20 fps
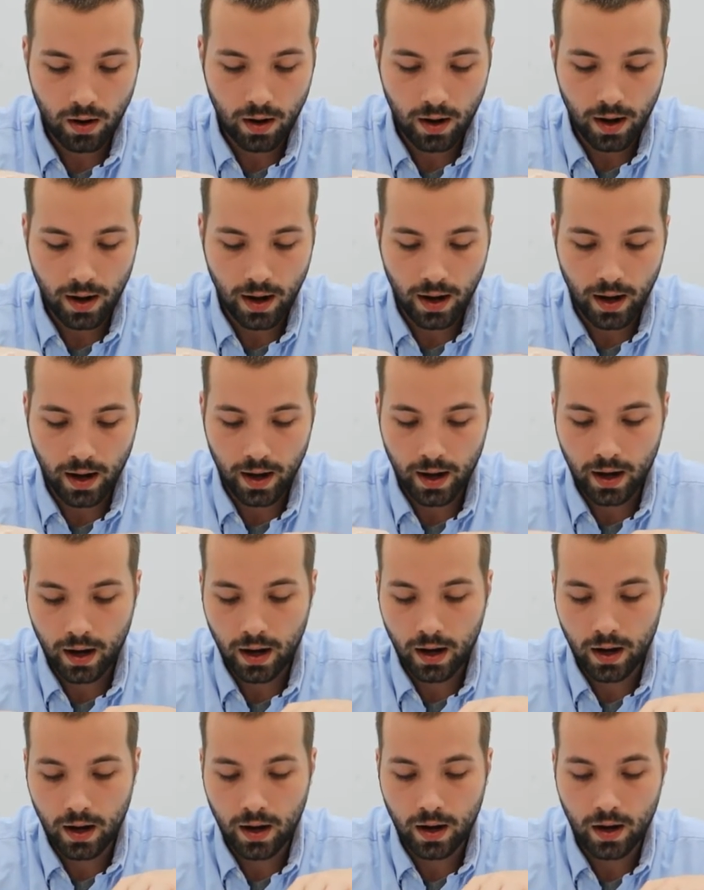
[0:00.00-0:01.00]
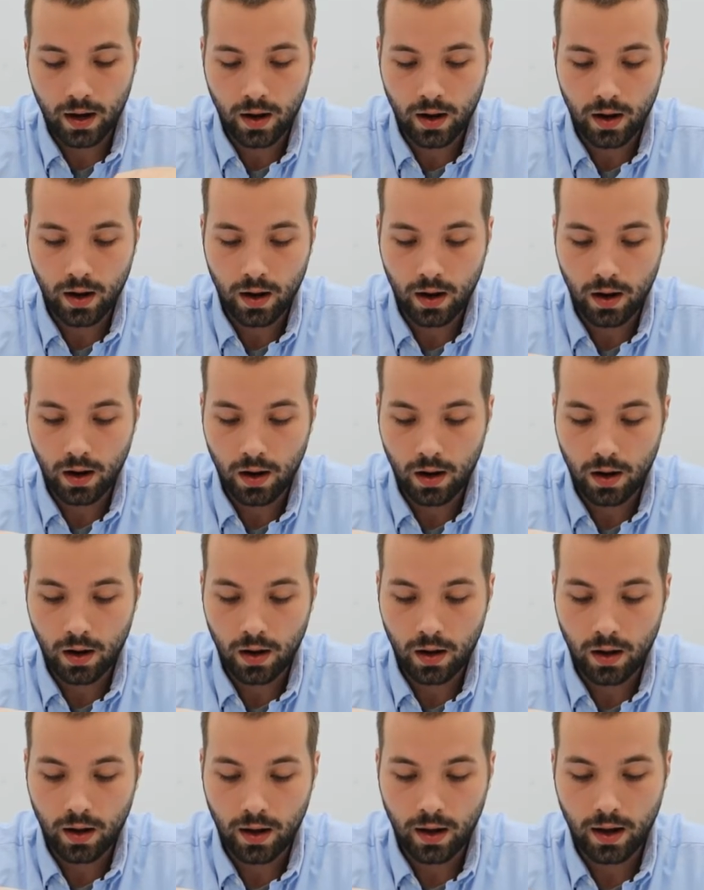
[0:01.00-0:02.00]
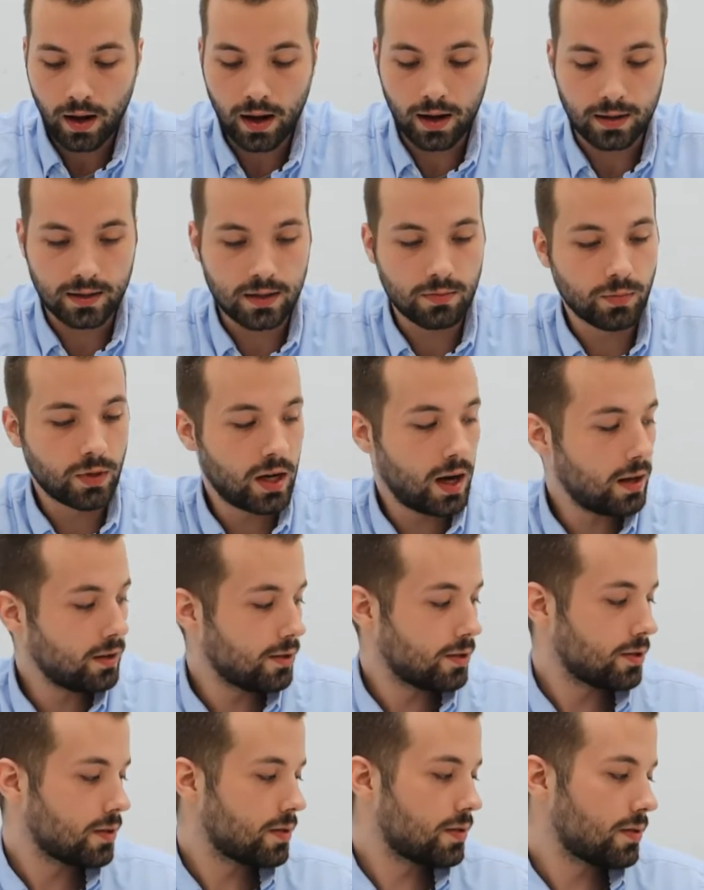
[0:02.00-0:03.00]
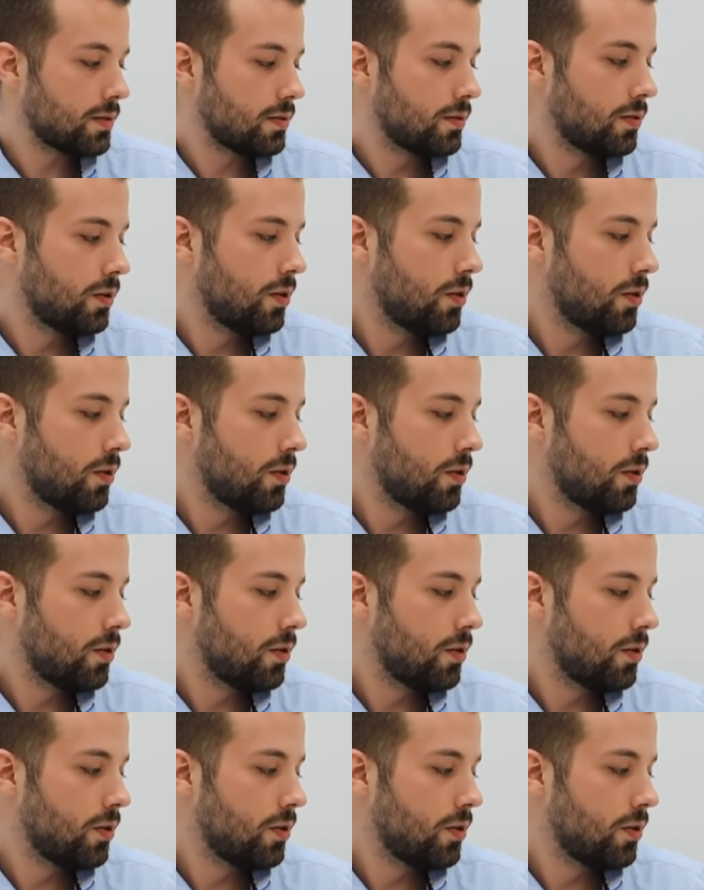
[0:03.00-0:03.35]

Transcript: I add some colors?